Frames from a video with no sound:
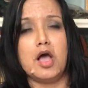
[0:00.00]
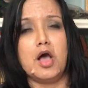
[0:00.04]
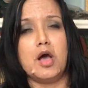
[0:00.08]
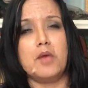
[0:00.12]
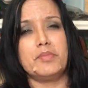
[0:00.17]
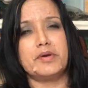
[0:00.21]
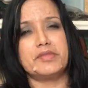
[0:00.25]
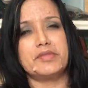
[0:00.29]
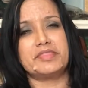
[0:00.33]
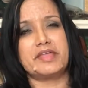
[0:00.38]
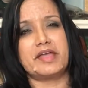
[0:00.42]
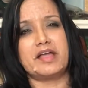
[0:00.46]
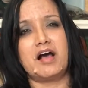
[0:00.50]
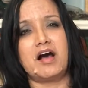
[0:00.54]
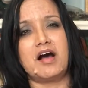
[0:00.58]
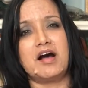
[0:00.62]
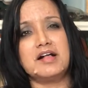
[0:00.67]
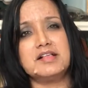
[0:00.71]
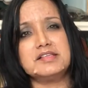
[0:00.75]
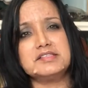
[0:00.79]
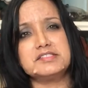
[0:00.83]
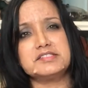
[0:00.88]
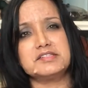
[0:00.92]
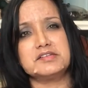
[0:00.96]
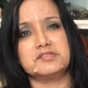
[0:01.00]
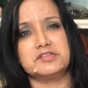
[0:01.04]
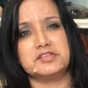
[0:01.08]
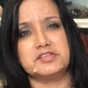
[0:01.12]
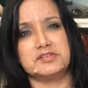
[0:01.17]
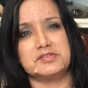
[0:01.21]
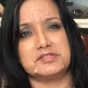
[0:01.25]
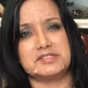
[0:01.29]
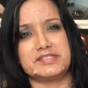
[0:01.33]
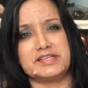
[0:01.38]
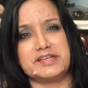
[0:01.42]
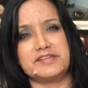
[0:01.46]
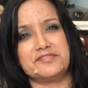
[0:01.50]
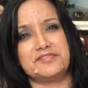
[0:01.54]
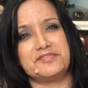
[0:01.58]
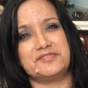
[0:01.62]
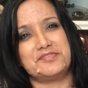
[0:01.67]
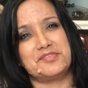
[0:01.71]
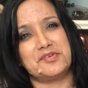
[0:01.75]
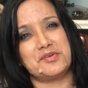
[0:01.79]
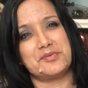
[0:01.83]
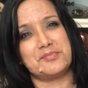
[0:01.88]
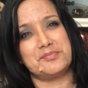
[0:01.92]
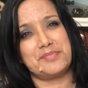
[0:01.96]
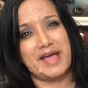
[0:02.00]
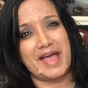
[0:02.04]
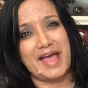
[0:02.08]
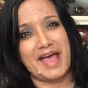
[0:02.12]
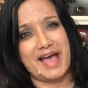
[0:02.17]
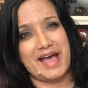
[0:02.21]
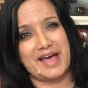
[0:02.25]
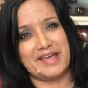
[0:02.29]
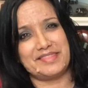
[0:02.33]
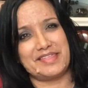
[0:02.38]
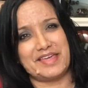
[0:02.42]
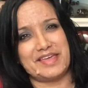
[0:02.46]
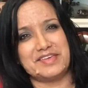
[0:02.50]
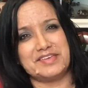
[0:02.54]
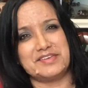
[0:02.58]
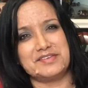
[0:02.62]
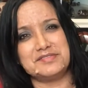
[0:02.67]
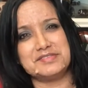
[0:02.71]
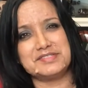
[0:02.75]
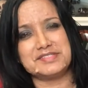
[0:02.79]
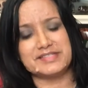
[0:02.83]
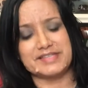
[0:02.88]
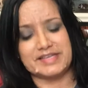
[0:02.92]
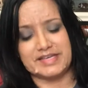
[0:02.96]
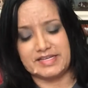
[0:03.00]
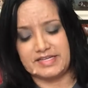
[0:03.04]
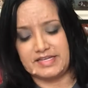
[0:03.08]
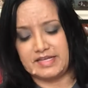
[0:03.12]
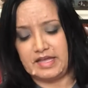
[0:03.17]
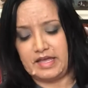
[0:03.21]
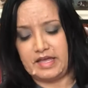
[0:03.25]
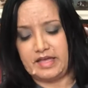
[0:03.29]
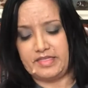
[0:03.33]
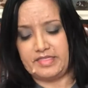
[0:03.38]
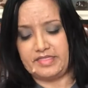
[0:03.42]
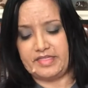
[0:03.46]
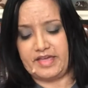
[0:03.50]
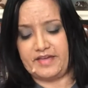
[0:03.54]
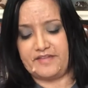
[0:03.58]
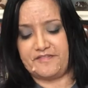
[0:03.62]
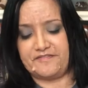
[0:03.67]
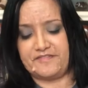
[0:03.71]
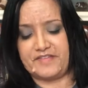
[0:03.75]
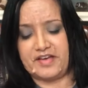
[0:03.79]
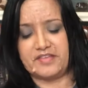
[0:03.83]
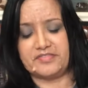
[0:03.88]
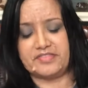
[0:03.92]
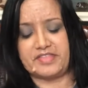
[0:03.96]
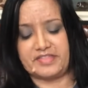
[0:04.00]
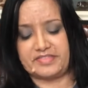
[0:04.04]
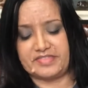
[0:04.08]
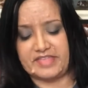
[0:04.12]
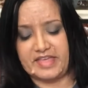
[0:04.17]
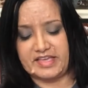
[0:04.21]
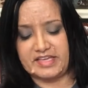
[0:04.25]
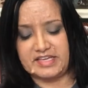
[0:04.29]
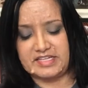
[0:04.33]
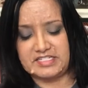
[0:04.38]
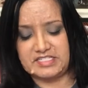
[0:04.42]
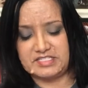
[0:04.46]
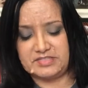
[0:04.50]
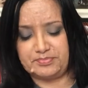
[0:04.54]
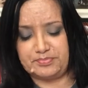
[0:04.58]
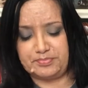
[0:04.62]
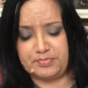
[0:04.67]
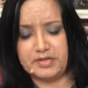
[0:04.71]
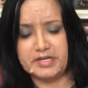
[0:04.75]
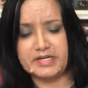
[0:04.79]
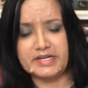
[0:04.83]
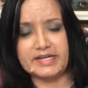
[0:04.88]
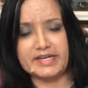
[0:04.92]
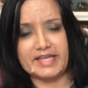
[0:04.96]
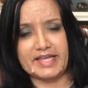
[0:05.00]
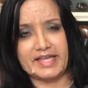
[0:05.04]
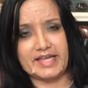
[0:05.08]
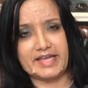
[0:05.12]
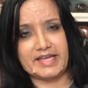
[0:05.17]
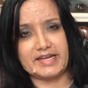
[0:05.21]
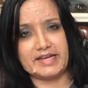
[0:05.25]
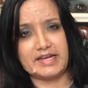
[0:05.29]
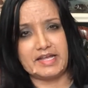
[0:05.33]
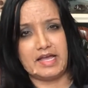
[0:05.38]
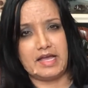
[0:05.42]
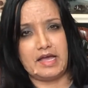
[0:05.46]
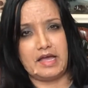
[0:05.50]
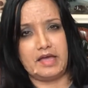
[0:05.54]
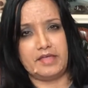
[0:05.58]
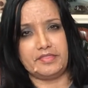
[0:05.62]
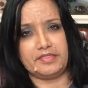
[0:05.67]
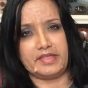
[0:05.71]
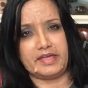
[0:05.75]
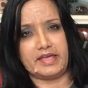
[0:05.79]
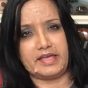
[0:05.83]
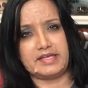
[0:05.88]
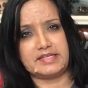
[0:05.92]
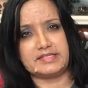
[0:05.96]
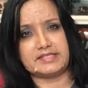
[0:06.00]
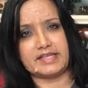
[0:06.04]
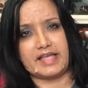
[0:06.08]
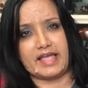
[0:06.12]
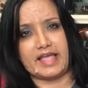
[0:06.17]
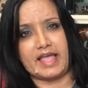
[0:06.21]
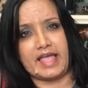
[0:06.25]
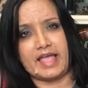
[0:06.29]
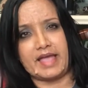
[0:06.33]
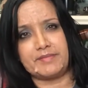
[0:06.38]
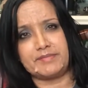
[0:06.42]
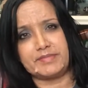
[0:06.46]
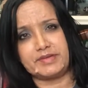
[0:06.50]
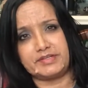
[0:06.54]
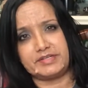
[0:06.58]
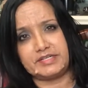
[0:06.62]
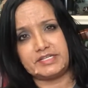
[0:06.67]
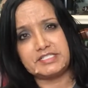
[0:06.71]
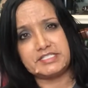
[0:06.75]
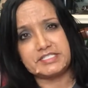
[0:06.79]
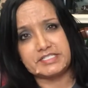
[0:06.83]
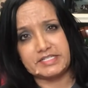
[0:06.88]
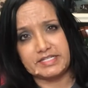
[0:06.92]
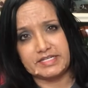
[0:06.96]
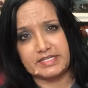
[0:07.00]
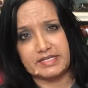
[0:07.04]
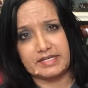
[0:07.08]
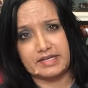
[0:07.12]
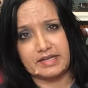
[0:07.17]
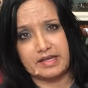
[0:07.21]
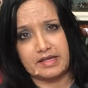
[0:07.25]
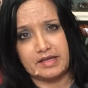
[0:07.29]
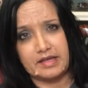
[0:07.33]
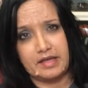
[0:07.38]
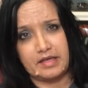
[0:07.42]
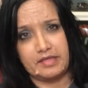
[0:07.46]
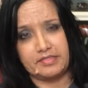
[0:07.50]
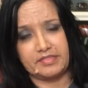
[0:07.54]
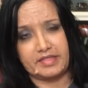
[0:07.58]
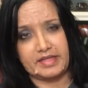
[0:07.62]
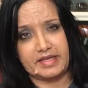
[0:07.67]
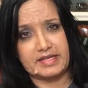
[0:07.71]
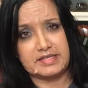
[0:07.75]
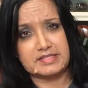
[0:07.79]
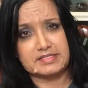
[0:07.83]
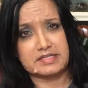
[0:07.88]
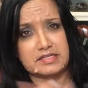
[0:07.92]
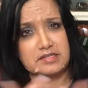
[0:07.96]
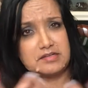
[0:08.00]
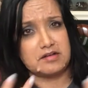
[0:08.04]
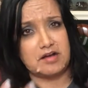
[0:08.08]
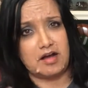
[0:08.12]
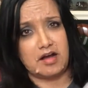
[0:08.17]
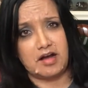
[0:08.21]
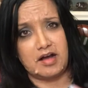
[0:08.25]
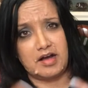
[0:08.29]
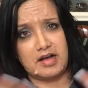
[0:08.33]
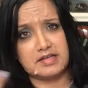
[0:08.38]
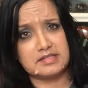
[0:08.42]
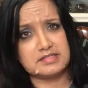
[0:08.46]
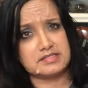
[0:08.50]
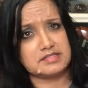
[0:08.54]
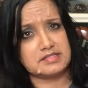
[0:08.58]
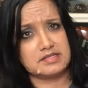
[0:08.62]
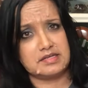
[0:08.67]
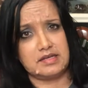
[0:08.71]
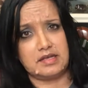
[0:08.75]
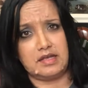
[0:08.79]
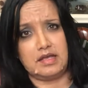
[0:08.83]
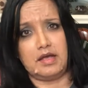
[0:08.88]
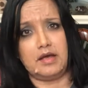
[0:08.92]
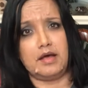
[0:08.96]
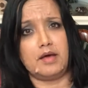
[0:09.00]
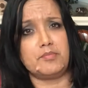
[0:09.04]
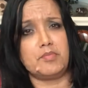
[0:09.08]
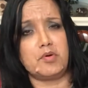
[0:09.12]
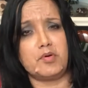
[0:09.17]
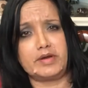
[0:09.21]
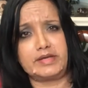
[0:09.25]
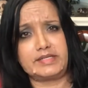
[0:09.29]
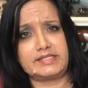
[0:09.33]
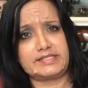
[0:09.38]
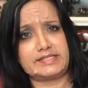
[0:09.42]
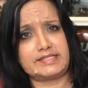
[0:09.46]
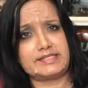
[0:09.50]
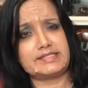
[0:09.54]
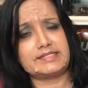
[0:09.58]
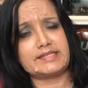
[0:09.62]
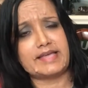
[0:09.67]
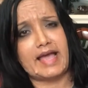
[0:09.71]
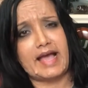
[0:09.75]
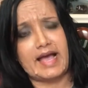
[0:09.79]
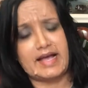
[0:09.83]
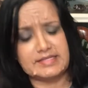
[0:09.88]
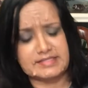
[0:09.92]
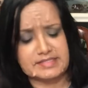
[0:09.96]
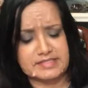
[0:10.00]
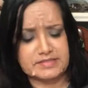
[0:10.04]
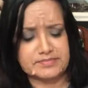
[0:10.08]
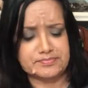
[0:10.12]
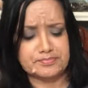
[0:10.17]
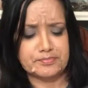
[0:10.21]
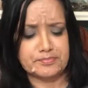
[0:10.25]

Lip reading: But they also used it for bad. They felt that they could put it in these ammunition things and cause poisonous gas.